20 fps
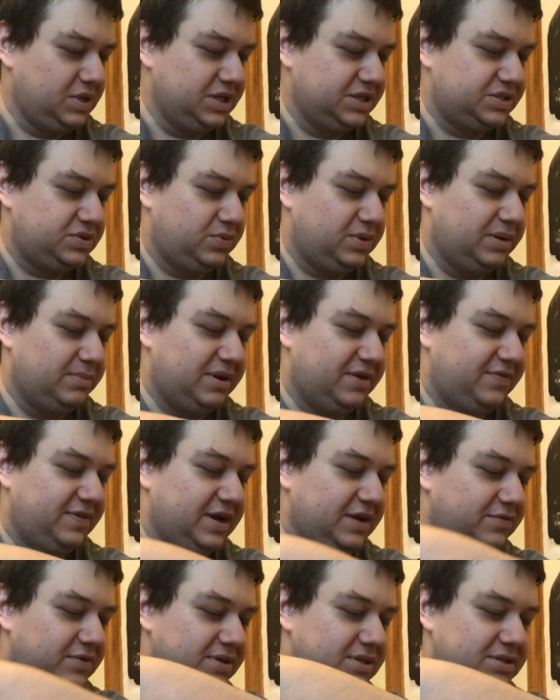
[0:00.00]
it's one of my
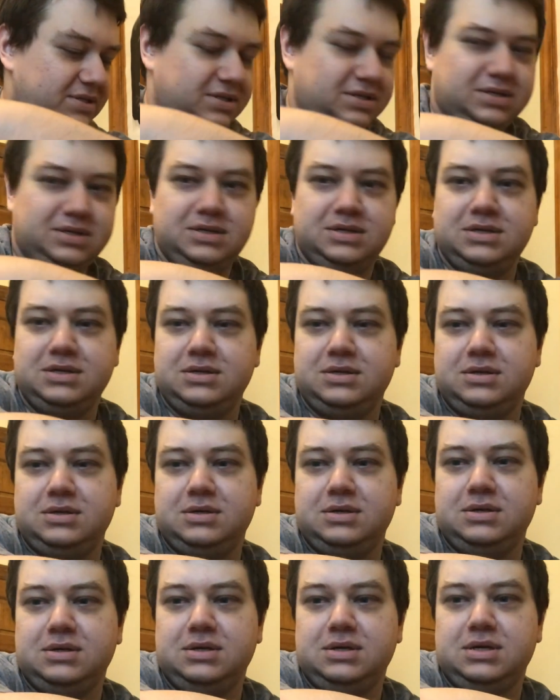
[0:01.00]
favorites,
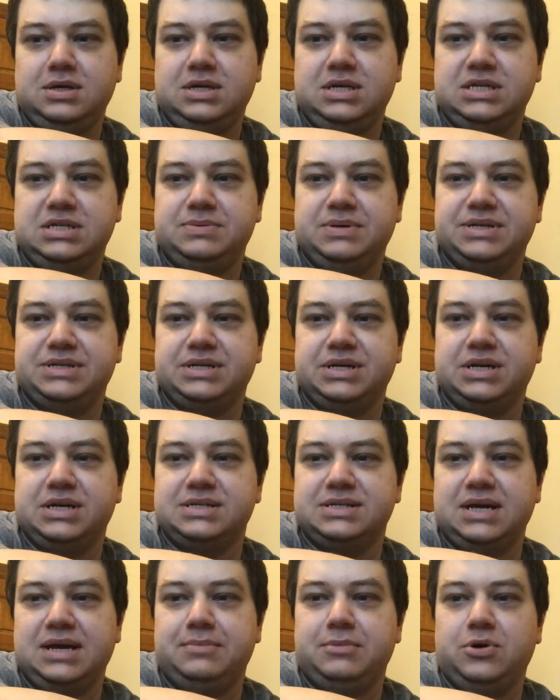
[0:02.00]
especially
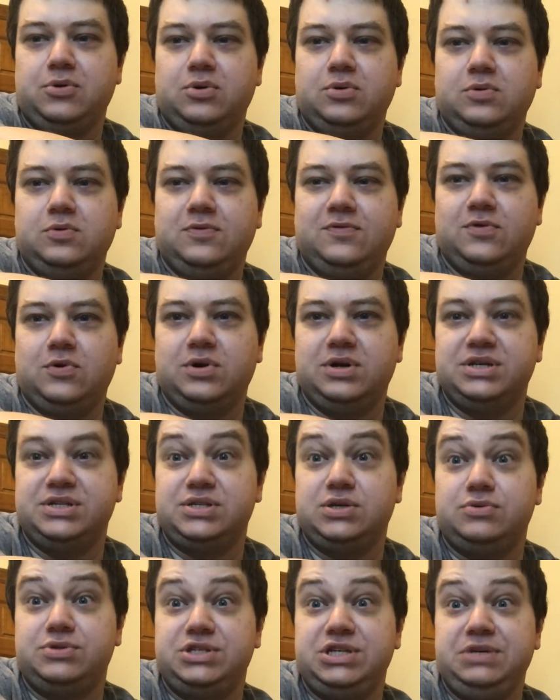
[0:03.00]
because ammo for it is
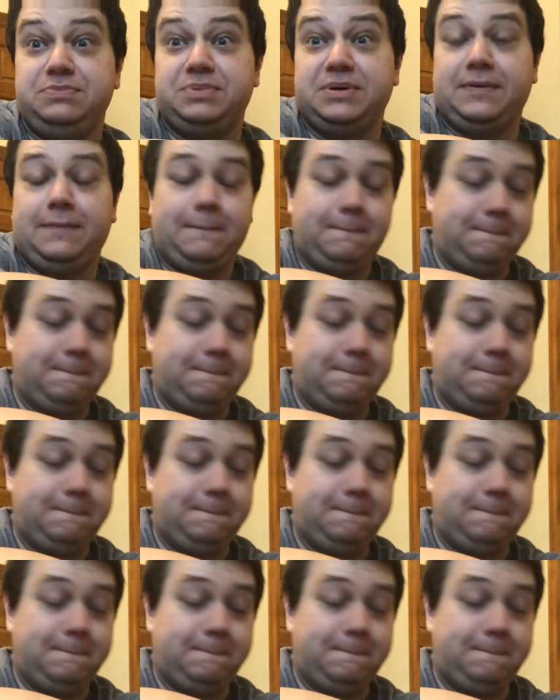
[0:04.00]
so cheap.